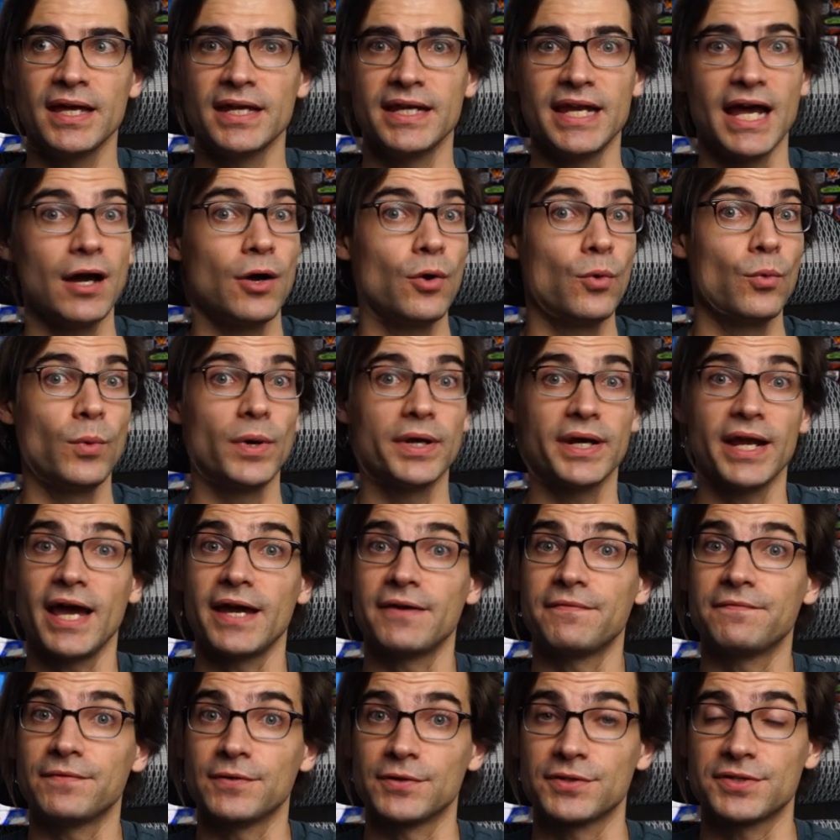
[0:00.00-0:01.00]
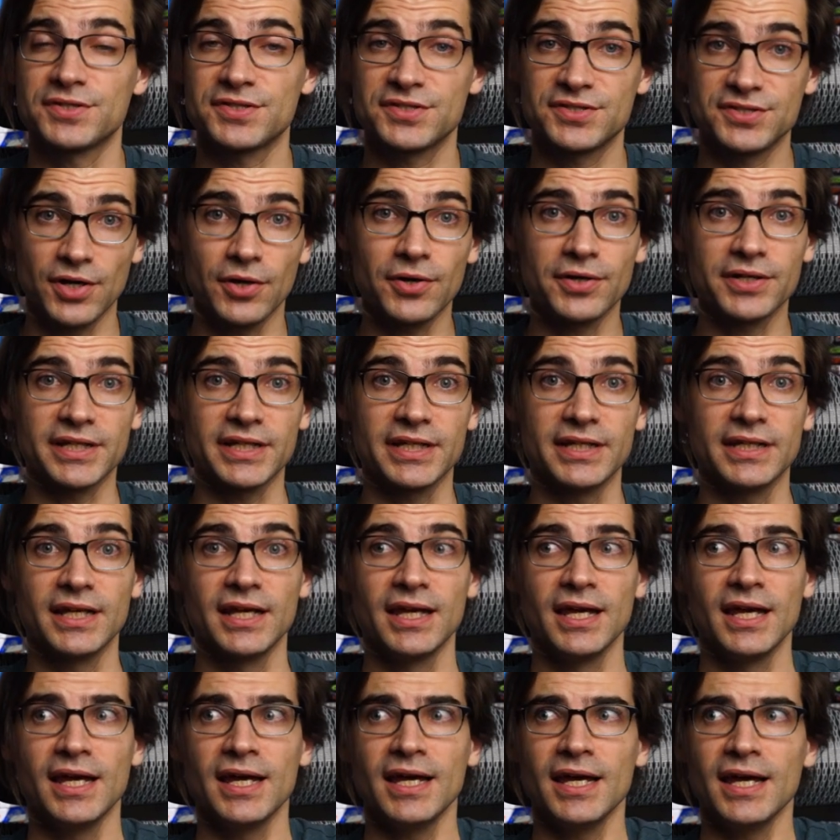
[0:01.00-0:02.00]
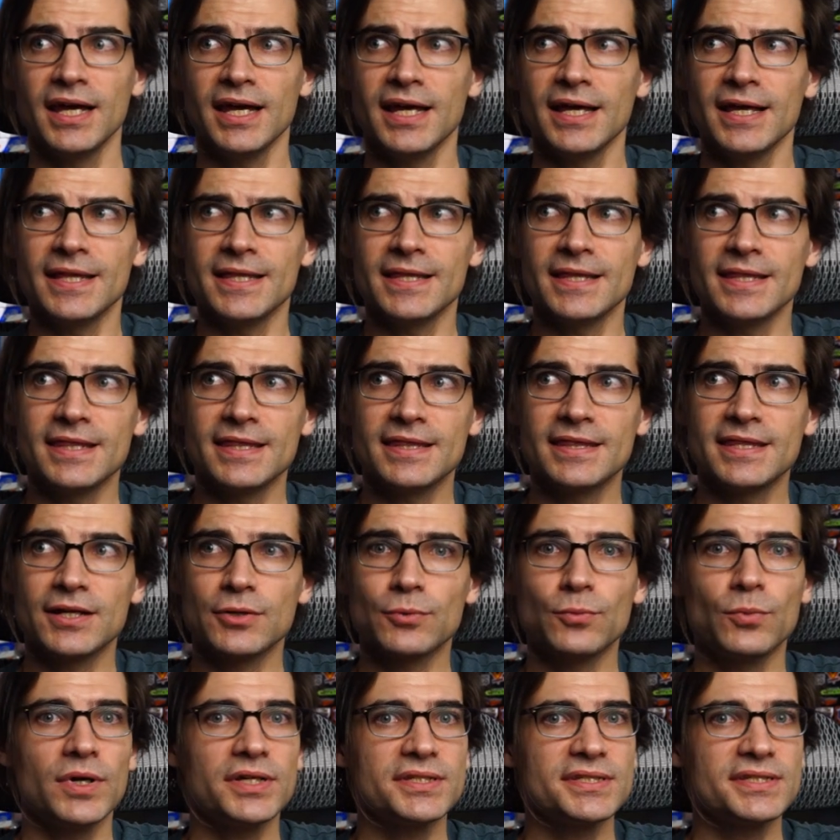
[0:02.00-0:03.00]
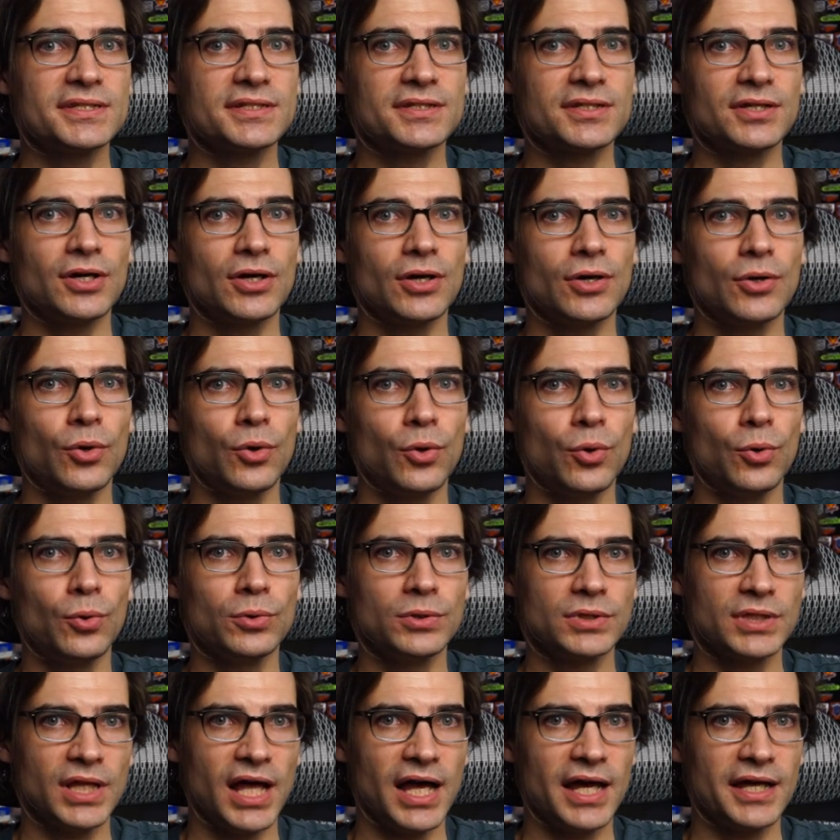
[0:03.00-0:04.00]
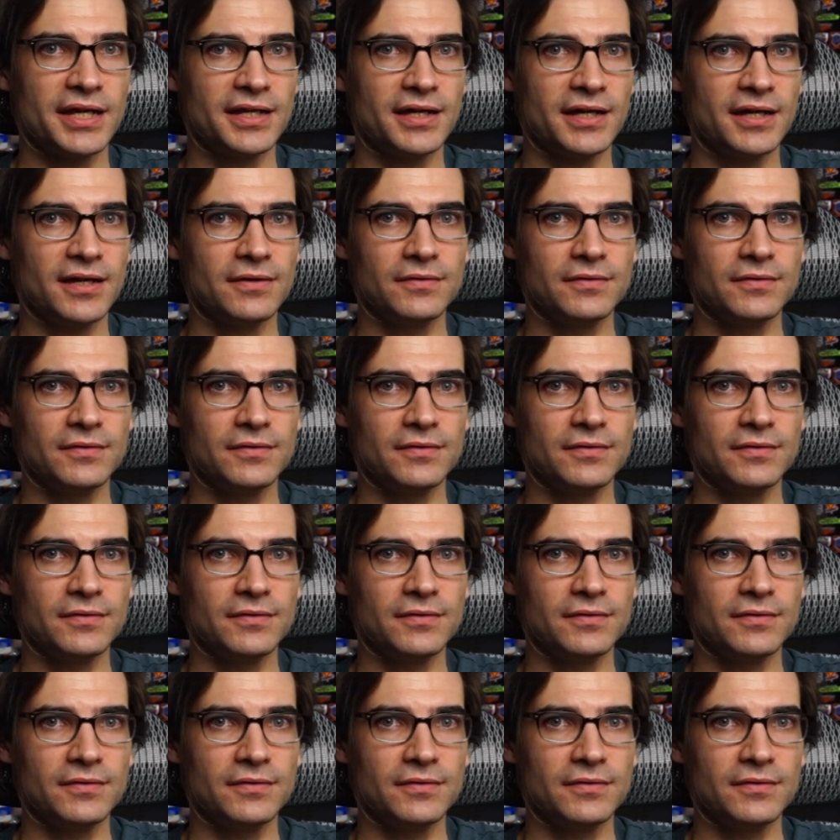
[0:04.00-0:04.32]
Now, when I first started, there wasn't a whole lot